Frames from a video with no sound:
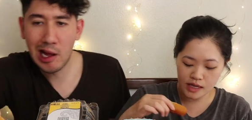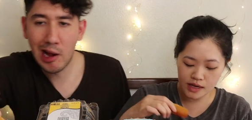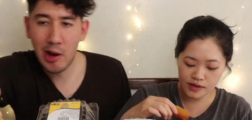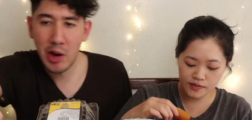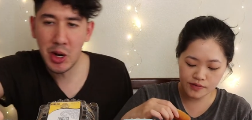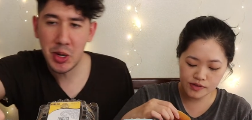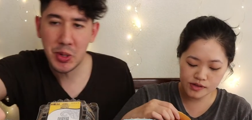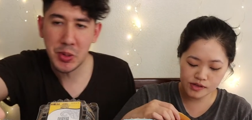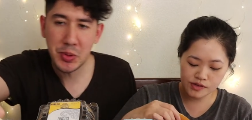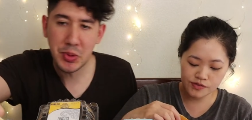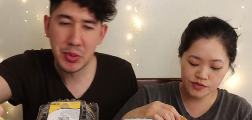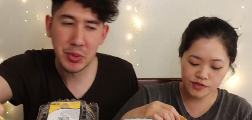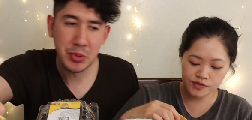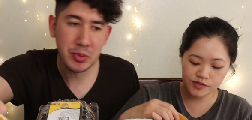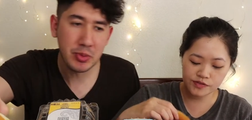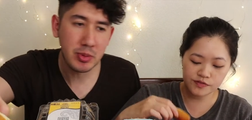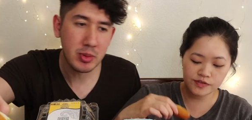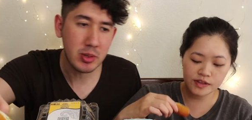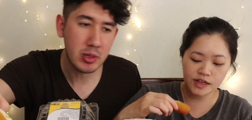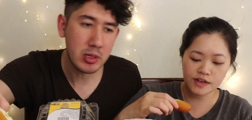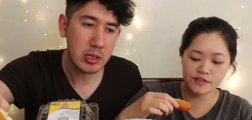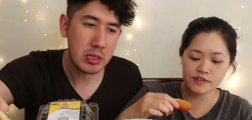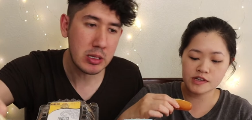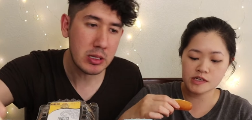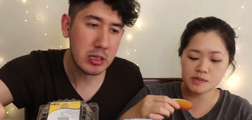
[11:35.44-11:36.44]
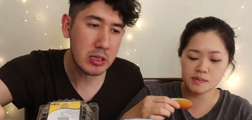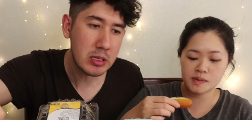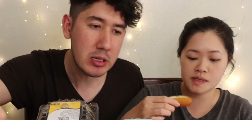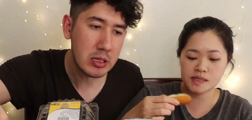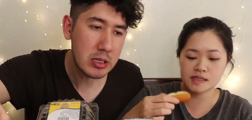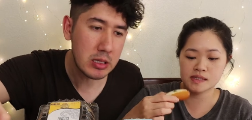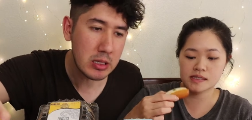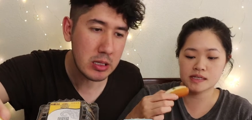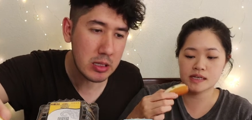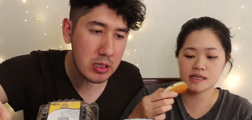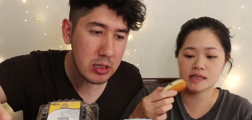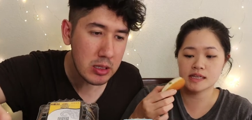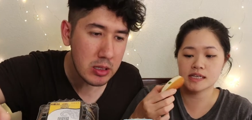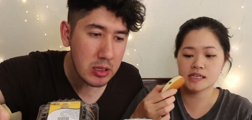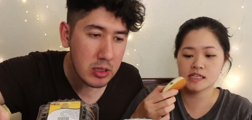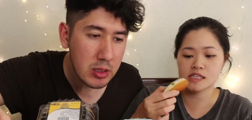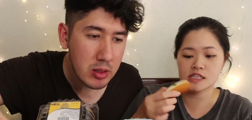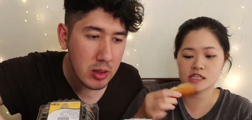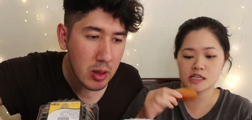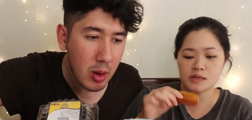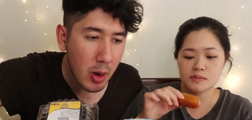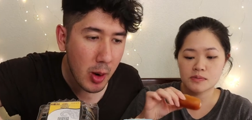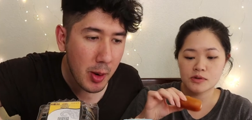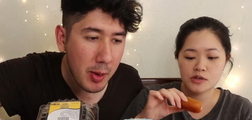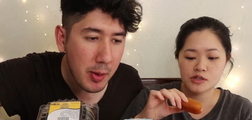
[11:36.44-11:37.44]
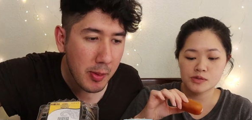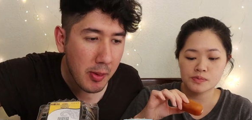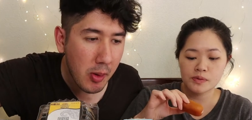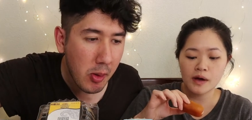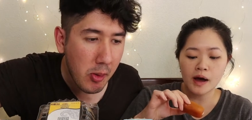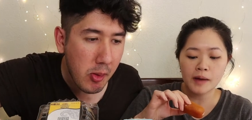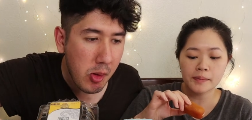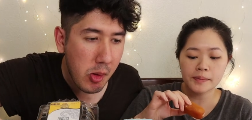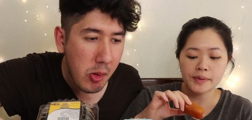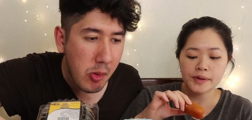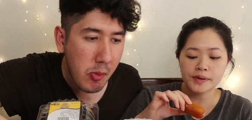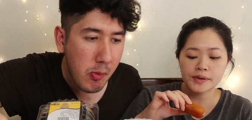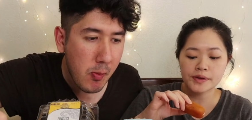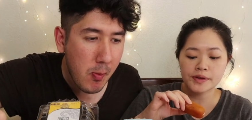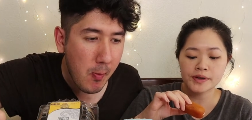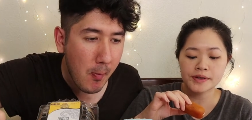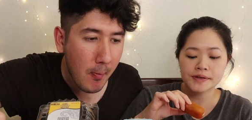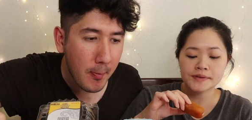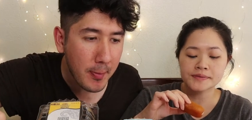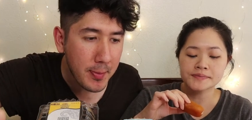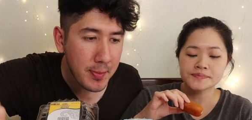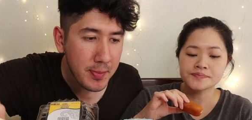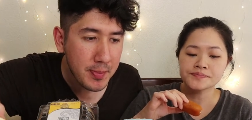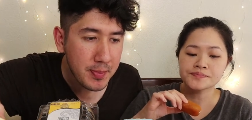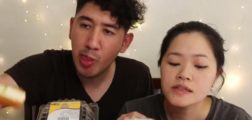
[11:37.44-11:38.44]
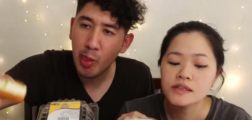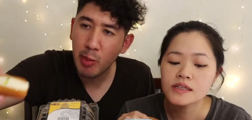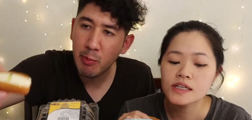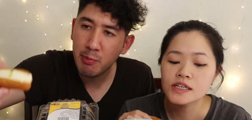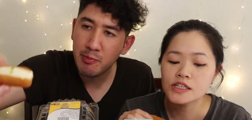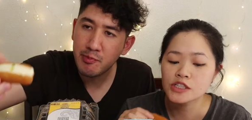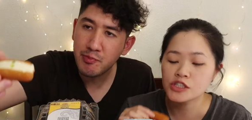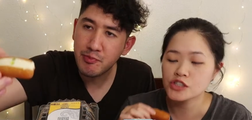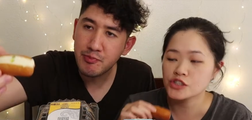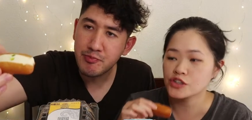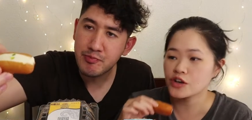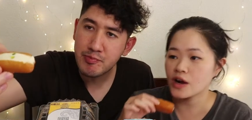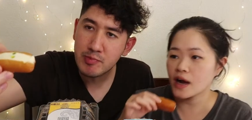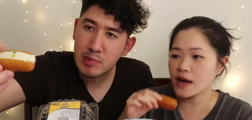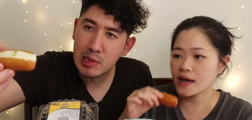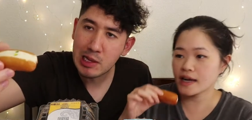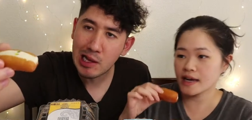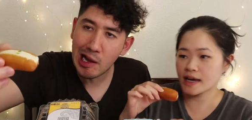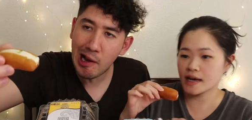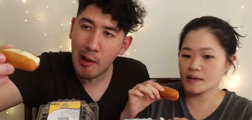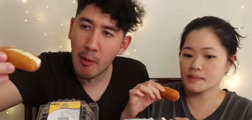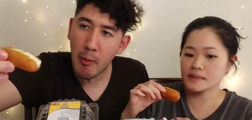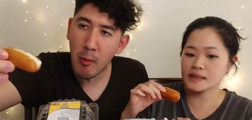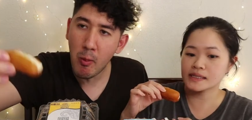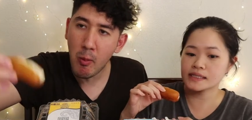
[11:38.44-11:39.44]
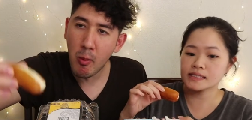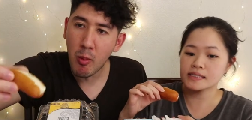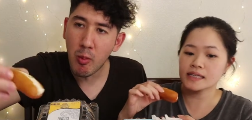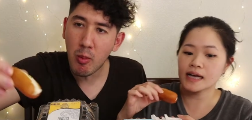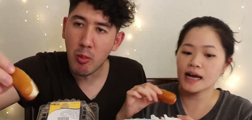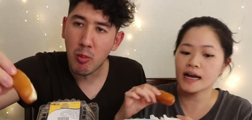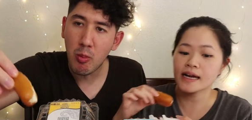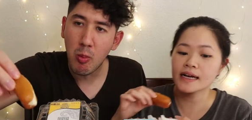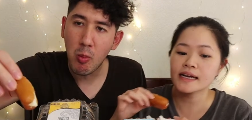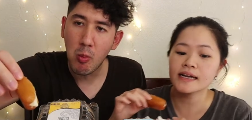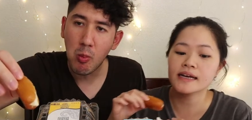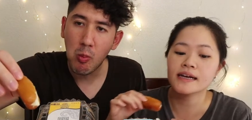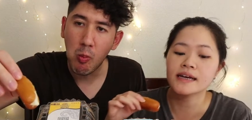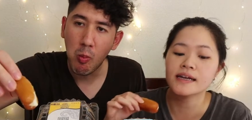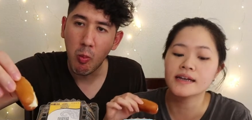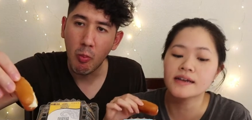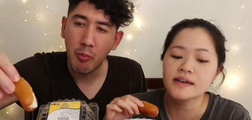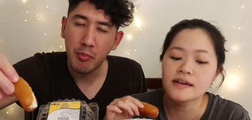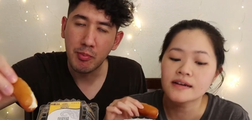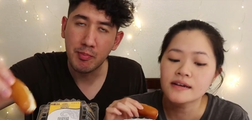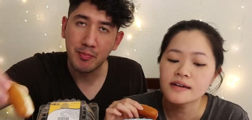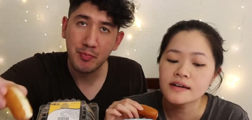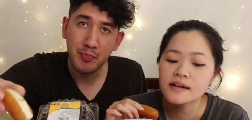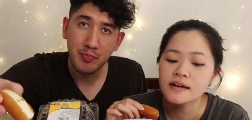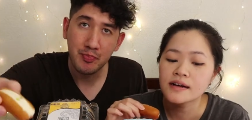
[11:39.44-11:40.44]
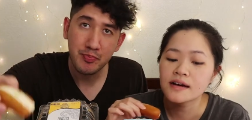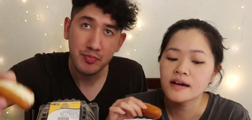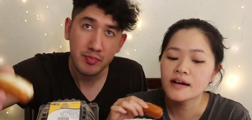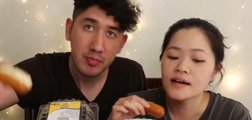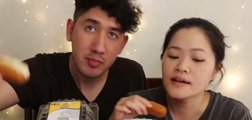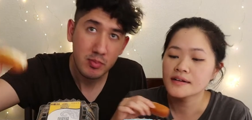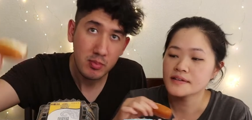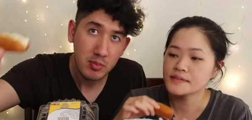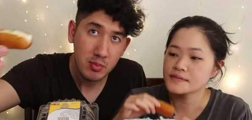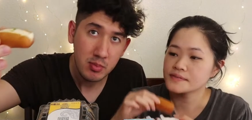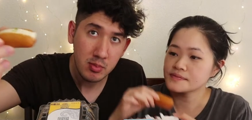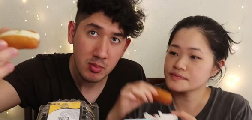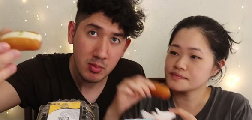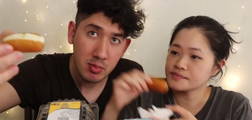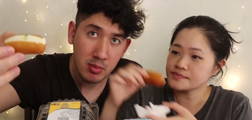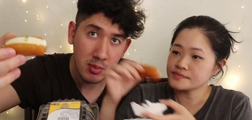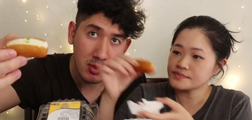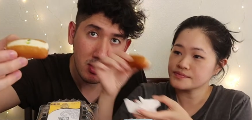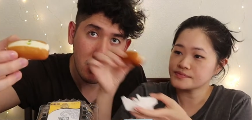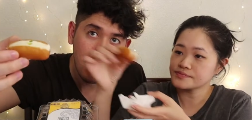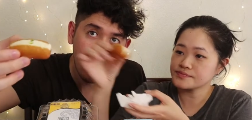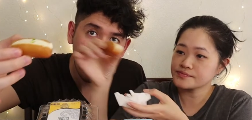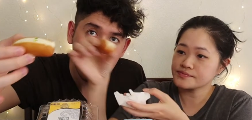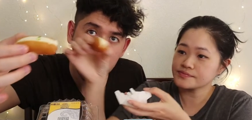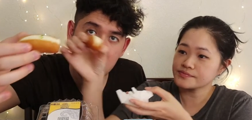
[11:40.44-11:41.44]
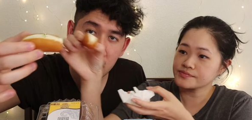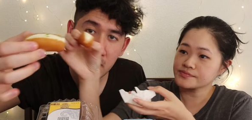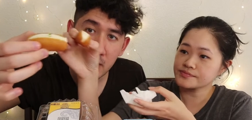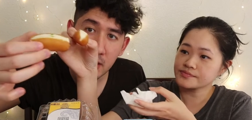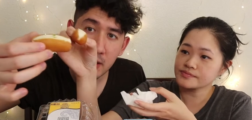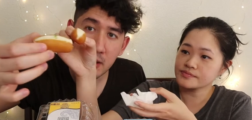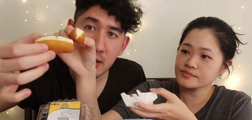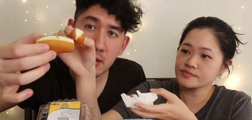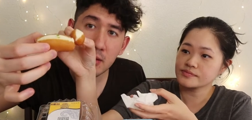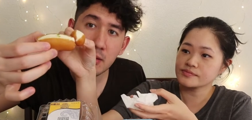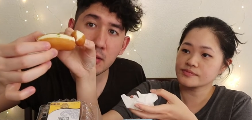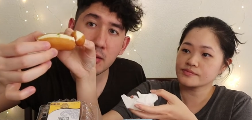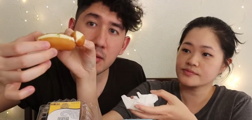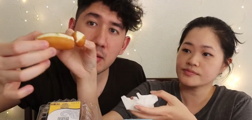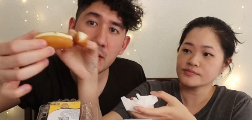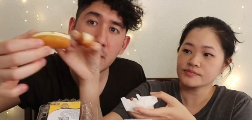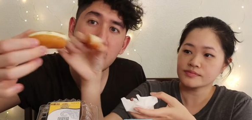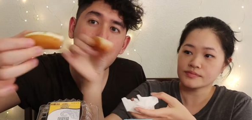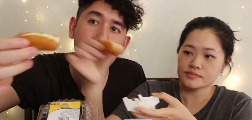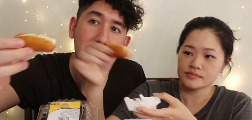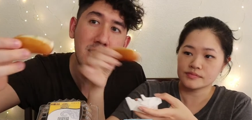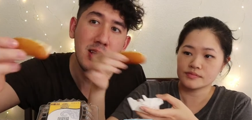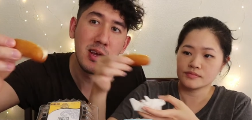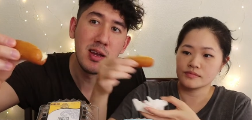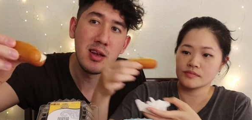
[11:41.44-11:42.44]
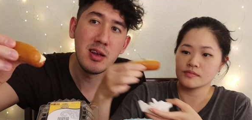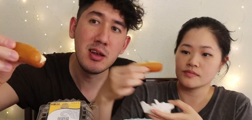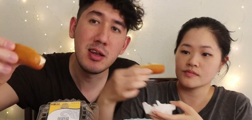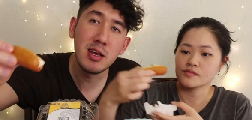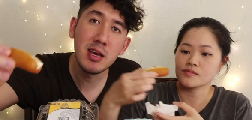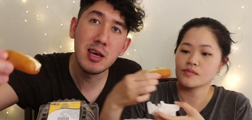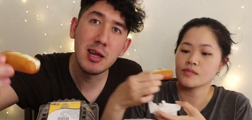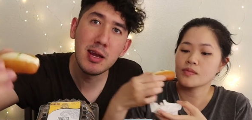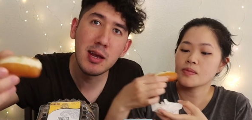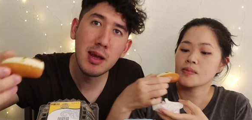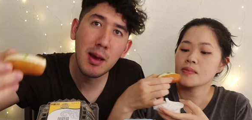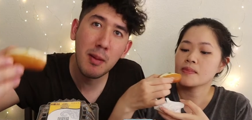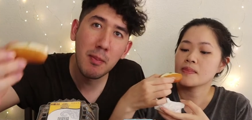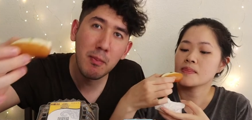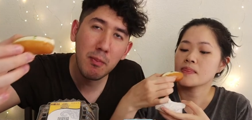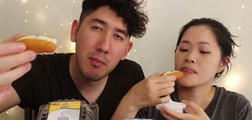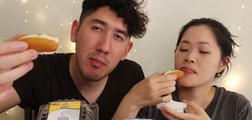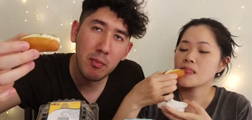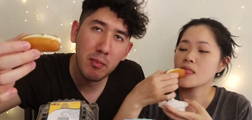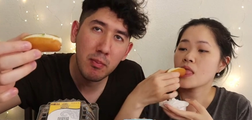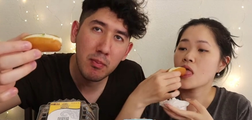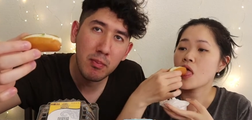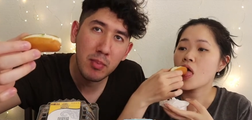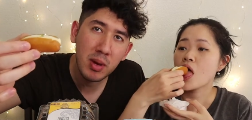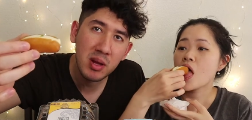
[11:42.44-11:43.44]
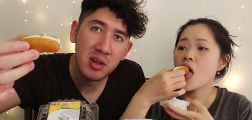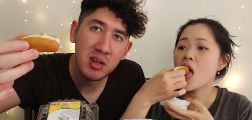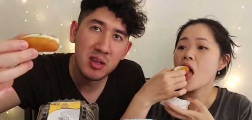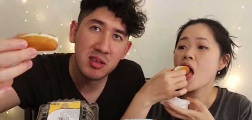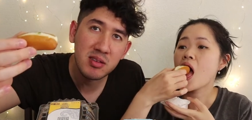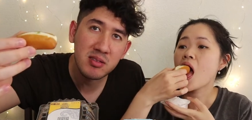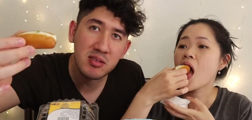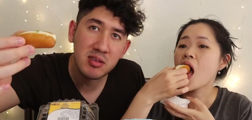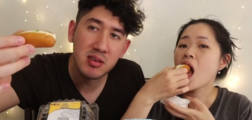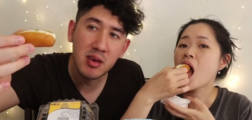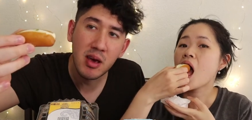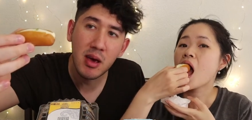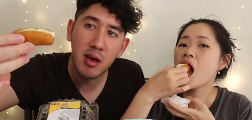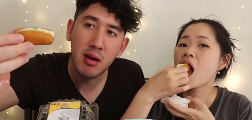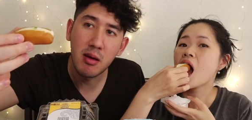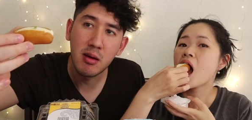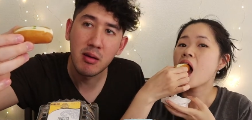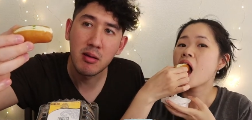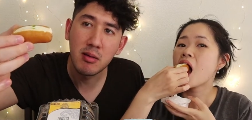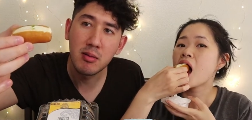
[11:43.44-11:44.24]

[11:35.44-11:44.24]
Speaker 1: have different flavors, but they said this is the most popular Let's try it. I'm excited.
Speaker 2: It's like Indian pâtissier.